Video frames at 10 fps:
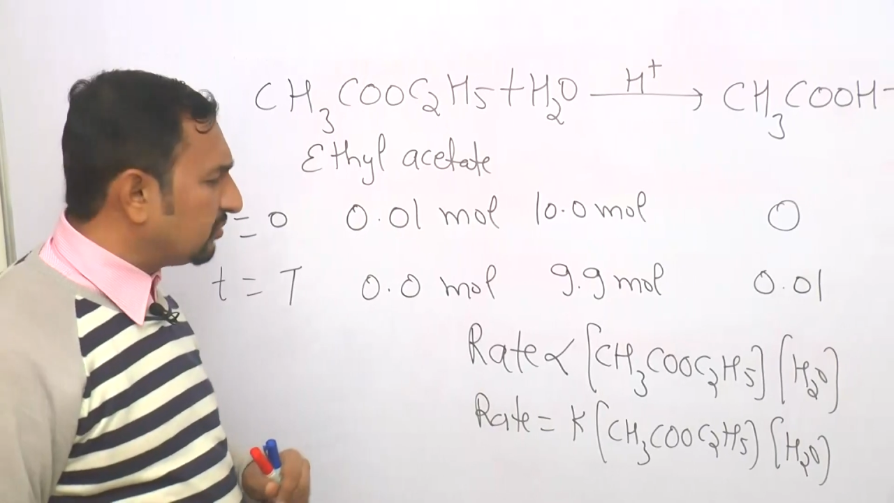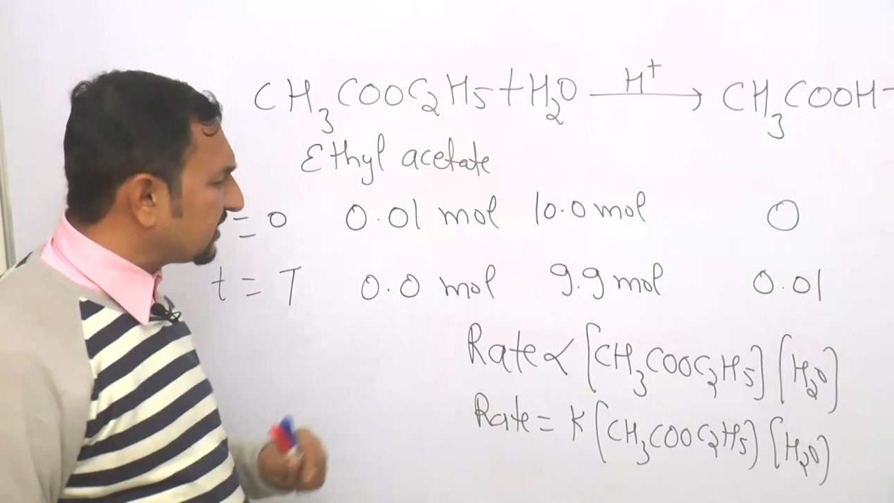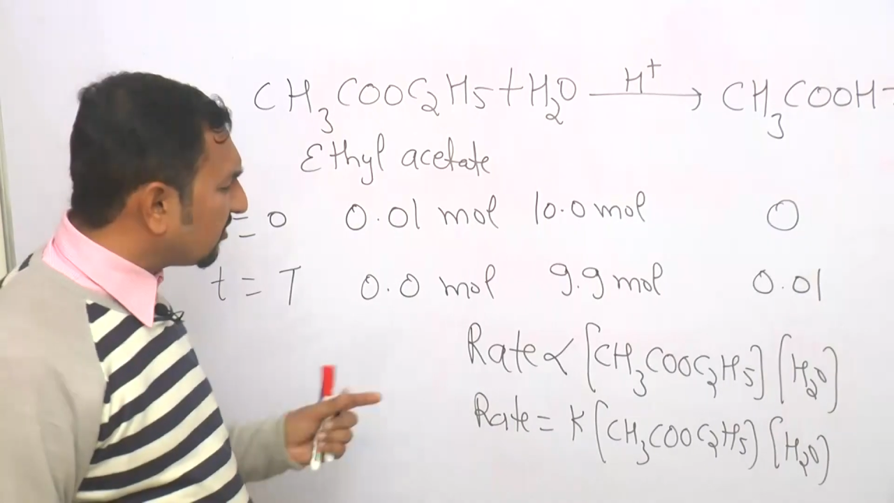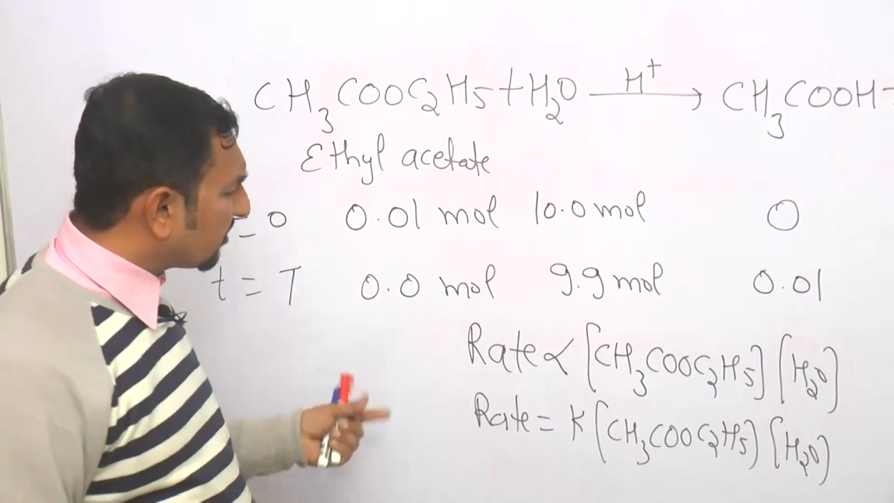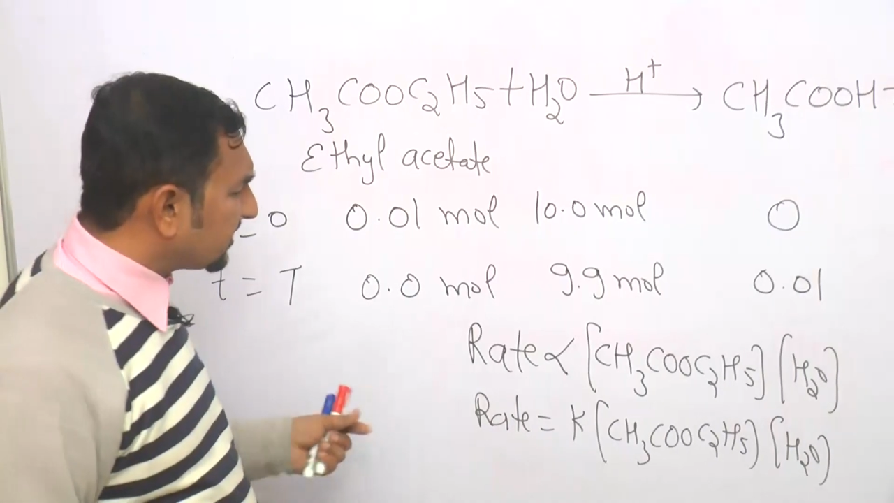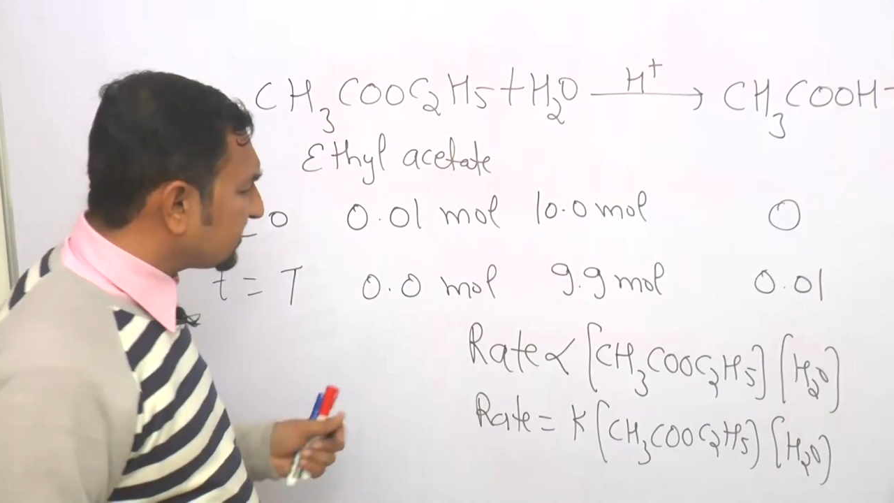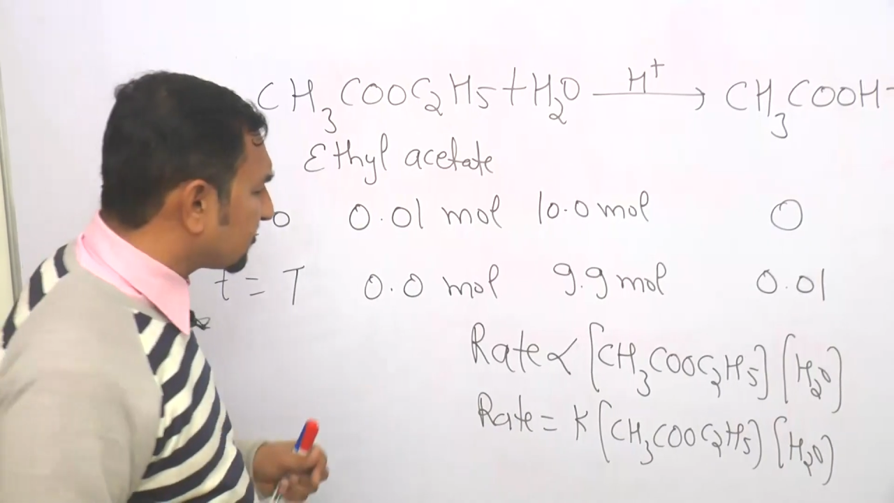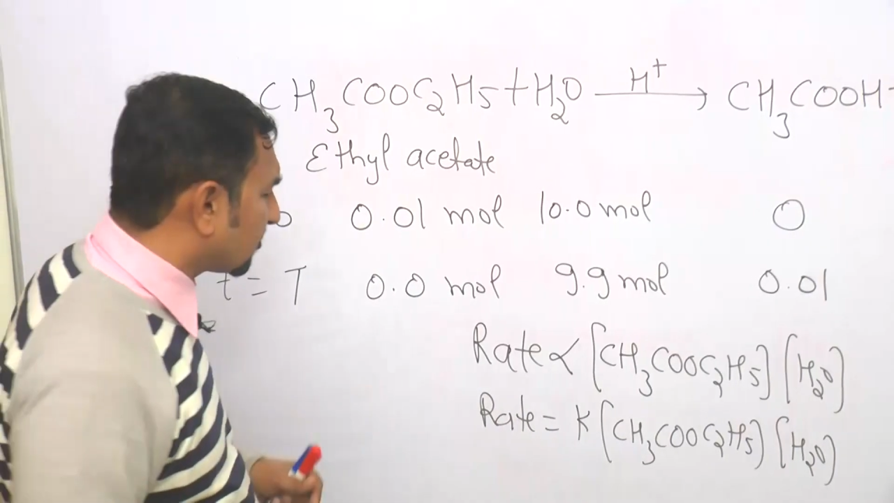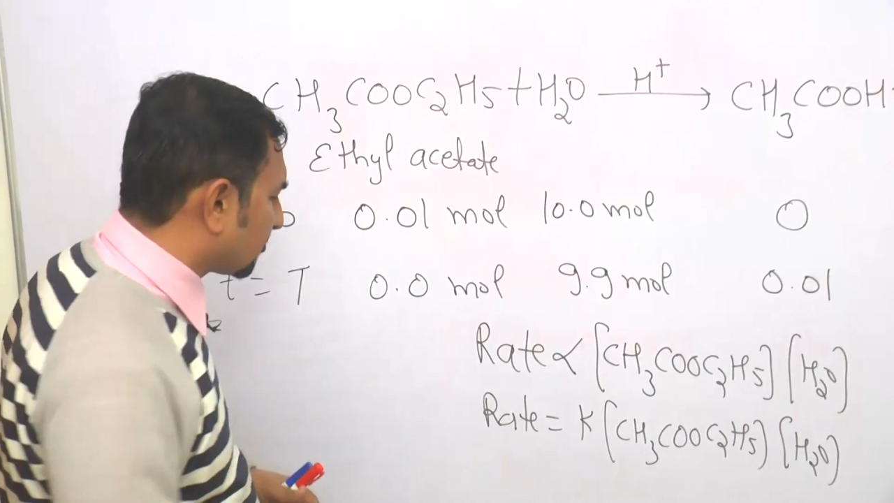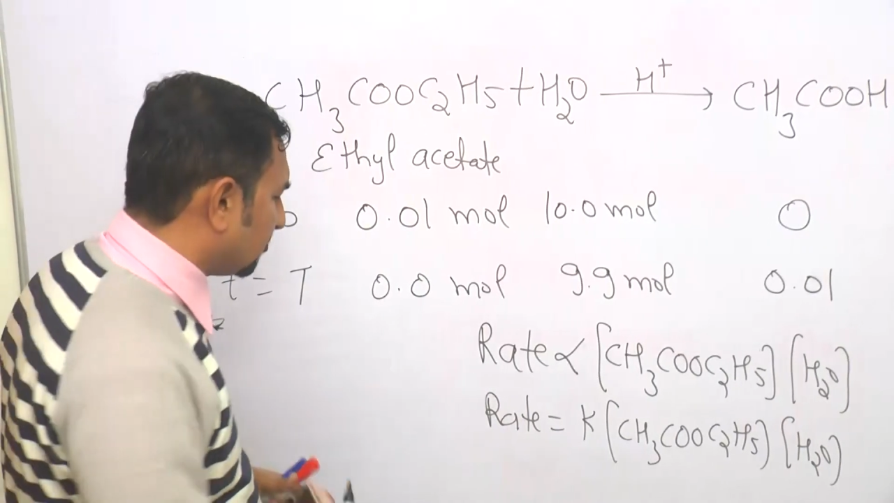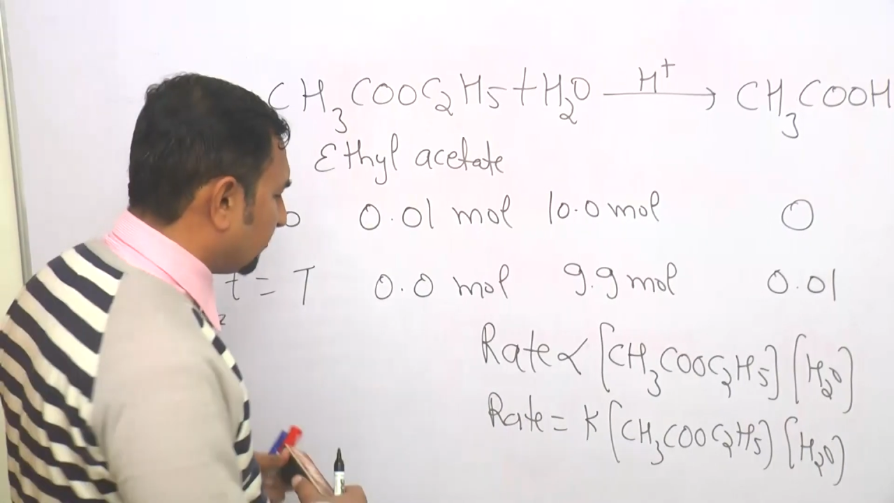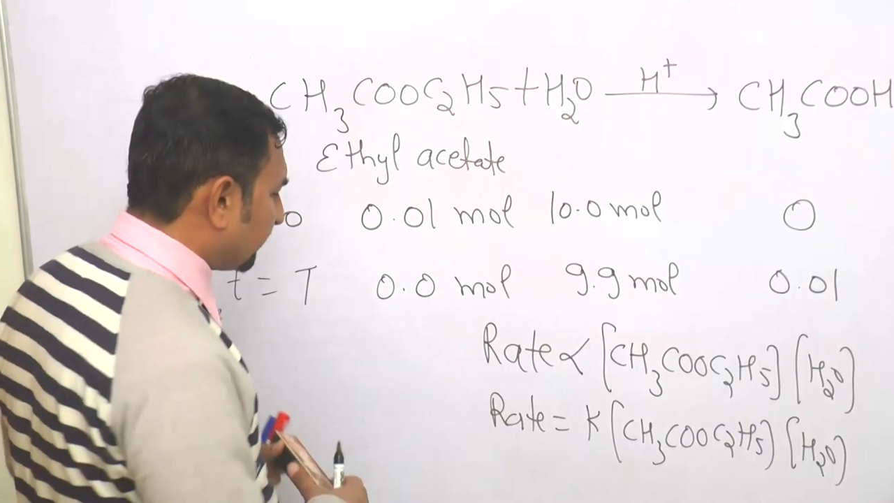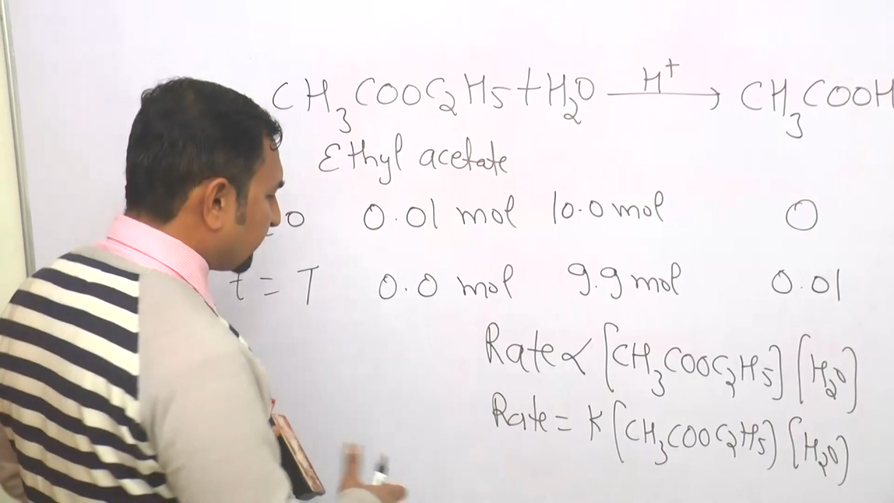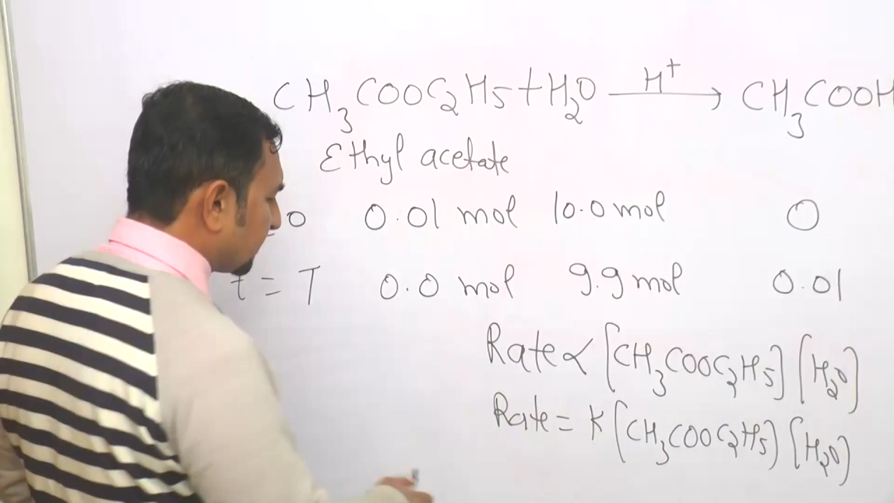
but the order is not 2.